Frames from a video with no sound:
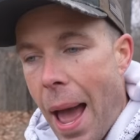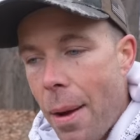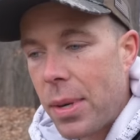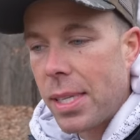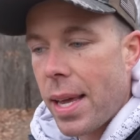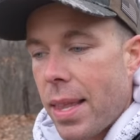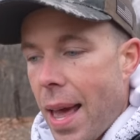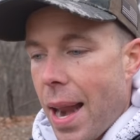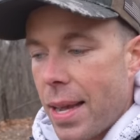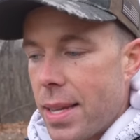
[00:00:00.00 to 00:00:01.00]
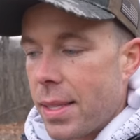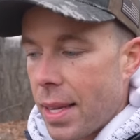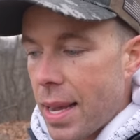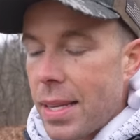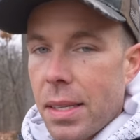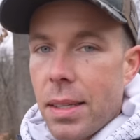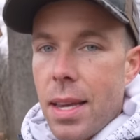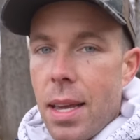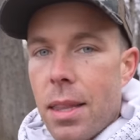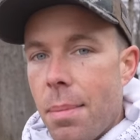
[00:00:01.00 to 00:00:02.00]
I would say that is
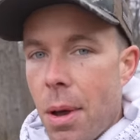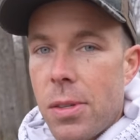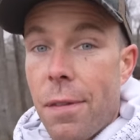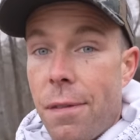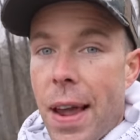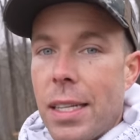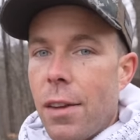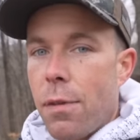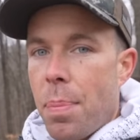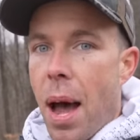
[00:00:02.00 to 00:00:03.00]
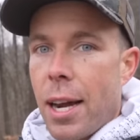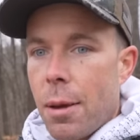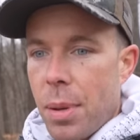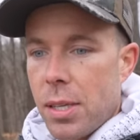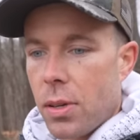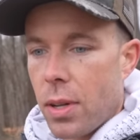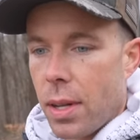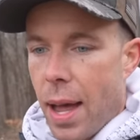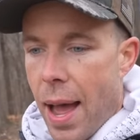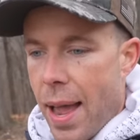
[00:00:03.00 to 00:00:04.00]
easily the most effective pocket
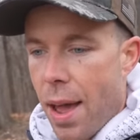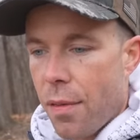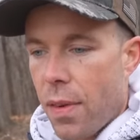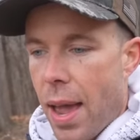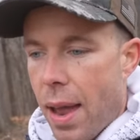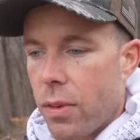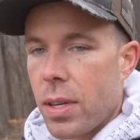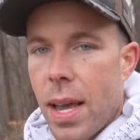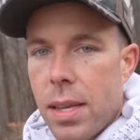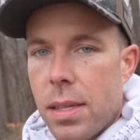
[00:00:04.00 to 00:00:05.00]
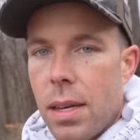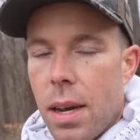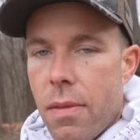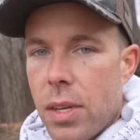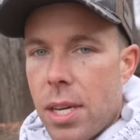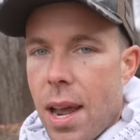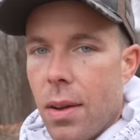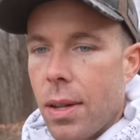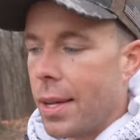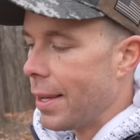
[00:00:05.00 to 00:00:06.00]
pistol I have ever tested on the
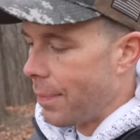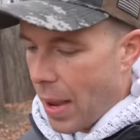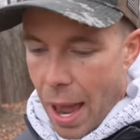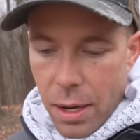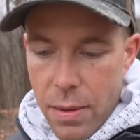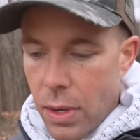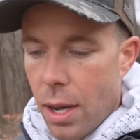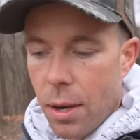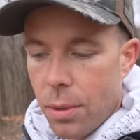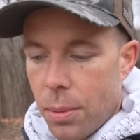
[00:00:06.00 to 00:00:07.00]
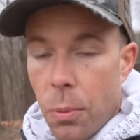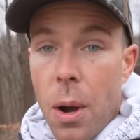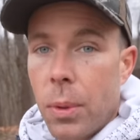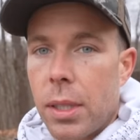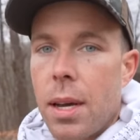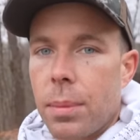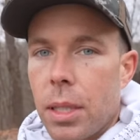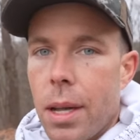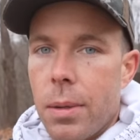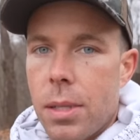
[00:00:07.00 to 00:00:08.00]
channel. I don't even know what would come
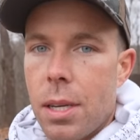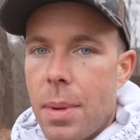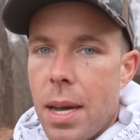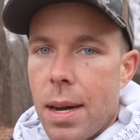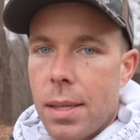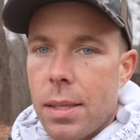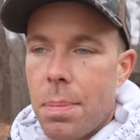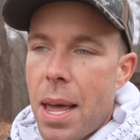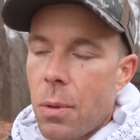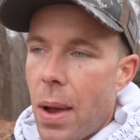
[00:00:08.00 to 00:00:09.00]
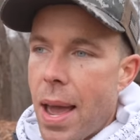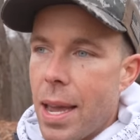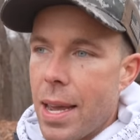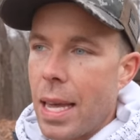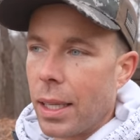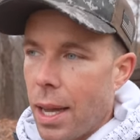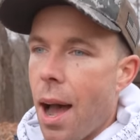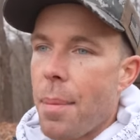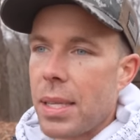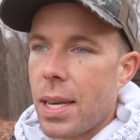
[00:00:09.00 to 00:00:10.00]
close, to be honest. By the way, in the
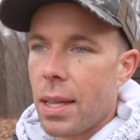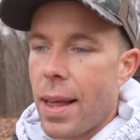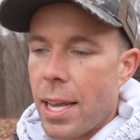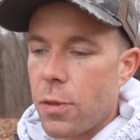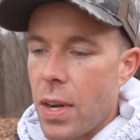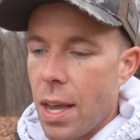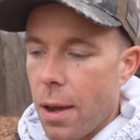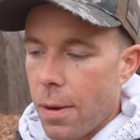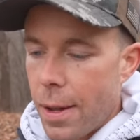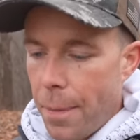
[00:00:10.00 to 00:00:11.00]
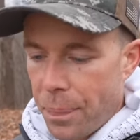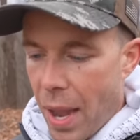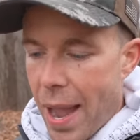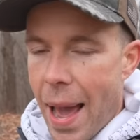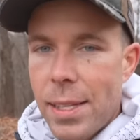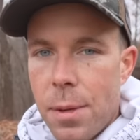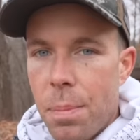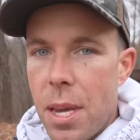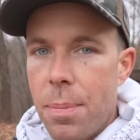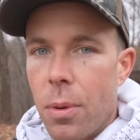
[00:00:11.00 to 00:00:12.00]
comments to the last video, I had
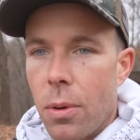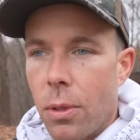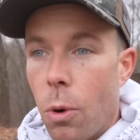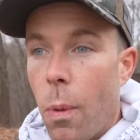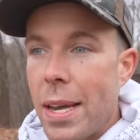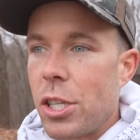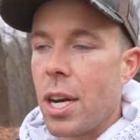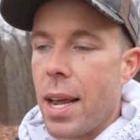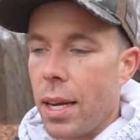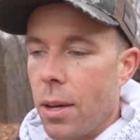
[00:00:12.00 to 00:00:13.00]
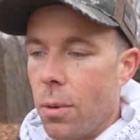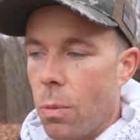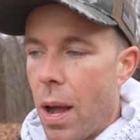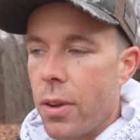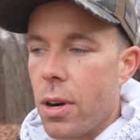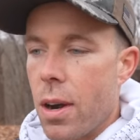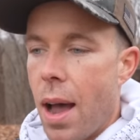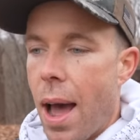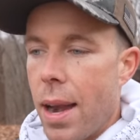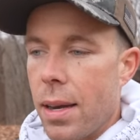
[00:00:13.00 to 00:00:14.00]
some people questioning whether or
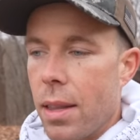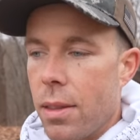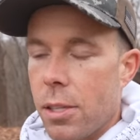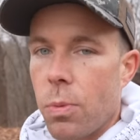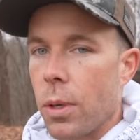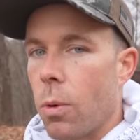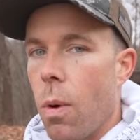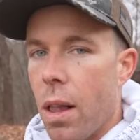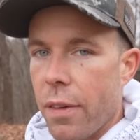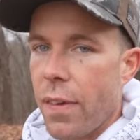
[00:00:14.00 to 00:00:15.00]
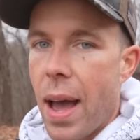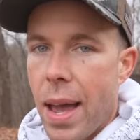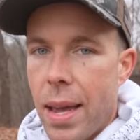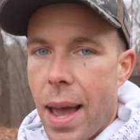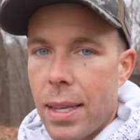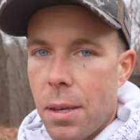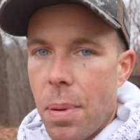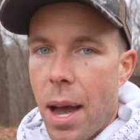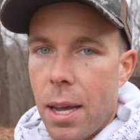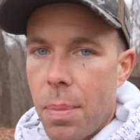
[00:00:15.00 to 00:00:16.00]
not this would qualify as a
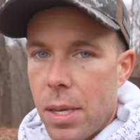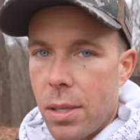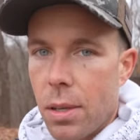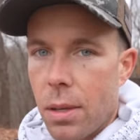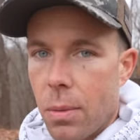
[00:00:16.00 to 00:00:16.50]
pocket pistol.